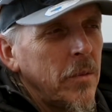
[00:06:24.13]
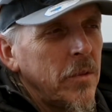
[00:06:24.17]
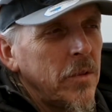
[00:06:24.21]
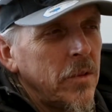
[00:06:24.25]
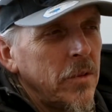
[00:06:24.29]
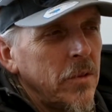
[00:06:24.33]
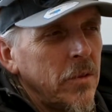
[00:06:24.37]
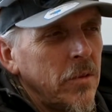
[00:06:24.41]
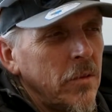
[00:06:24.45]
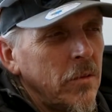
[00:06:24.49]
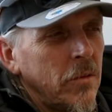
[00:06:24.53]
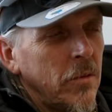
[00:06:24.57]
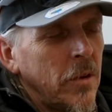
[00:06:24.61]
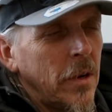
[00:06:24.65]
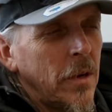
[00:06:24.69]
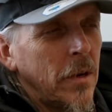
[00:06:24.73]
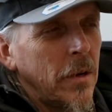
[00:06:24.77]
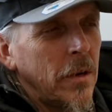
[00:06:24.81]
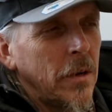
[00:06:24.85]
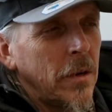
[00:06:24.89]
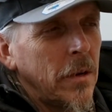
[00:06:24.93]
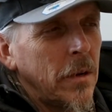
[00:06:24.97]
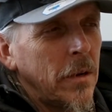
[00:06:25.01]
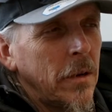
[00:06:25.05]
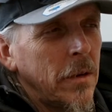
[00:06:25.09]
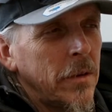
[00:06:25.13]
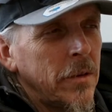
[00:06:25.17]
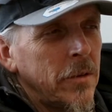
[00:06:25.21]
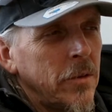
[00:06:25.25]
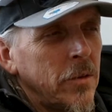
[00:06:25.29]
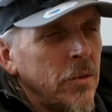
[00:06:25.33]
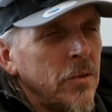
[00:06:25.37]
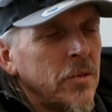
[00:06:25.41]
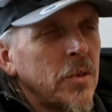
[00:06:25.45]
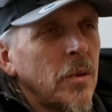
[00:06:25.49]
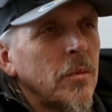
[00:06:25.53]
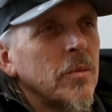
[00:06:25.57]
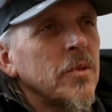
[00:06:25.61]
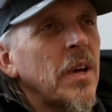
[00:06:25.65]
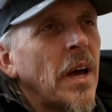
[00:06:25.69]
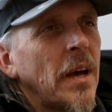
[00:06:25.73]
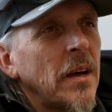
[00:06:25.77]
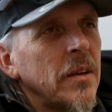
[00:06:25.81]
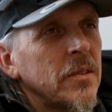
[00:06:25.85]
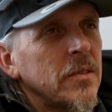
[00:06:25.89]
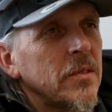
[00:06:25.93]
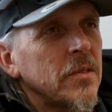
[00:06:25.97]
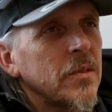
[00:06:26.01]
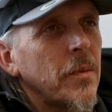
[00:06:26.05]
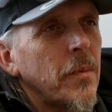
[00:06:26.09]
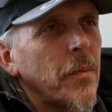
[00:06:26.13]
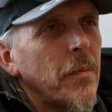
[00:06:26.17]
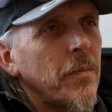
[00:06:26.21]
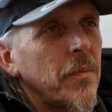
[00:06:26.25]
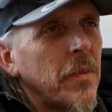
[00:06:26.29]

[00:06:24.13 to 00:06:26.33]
to do some tests.